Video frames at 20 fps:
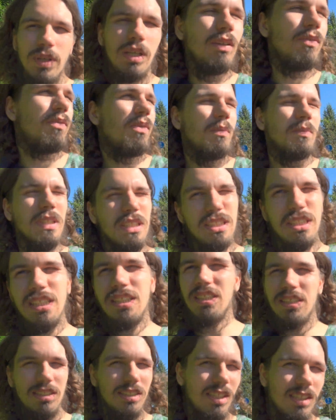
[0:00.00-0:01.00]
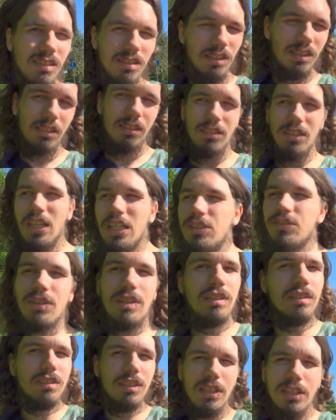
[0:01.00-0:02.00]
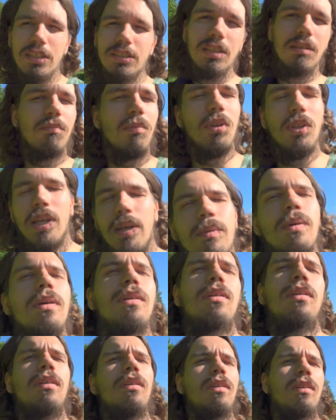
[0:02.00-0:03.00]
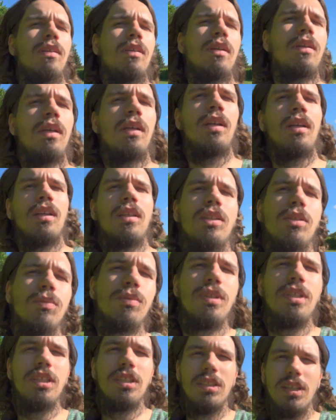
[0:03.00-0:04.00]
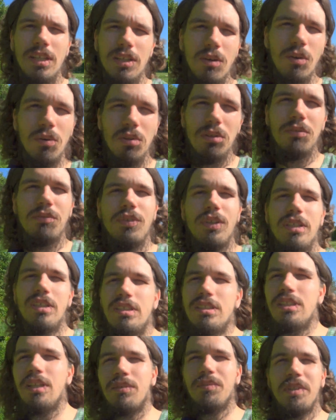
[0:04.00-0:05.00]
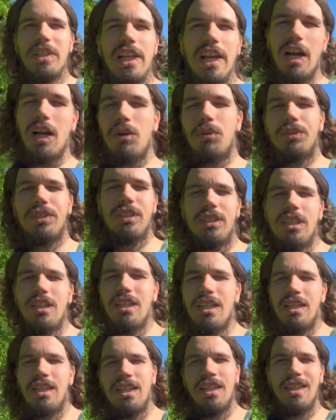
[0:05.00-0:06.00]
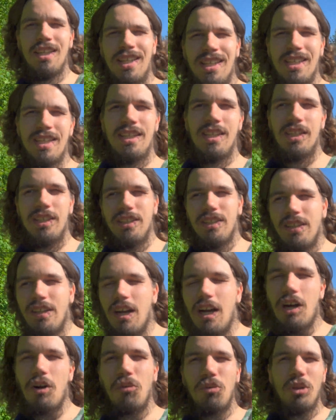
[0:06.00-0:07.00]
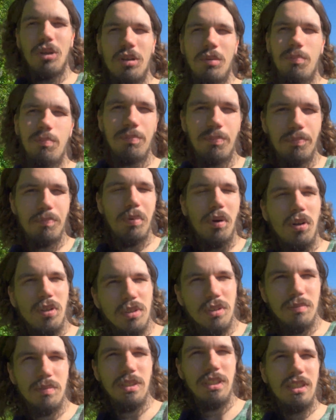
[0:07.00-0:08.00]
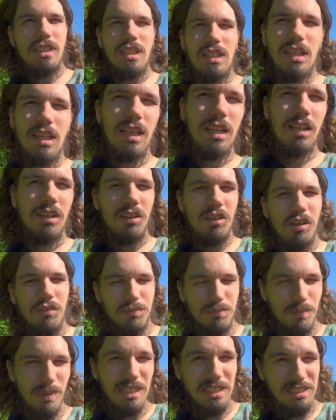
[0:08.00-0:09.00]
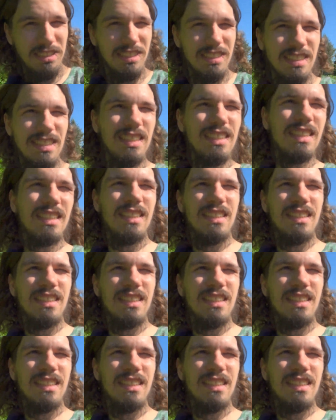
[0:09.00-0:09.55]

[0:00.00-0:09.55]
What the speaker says: way from the city center and the train station and whatever you need. Like all the things, they're really out in the outer boundary of my city.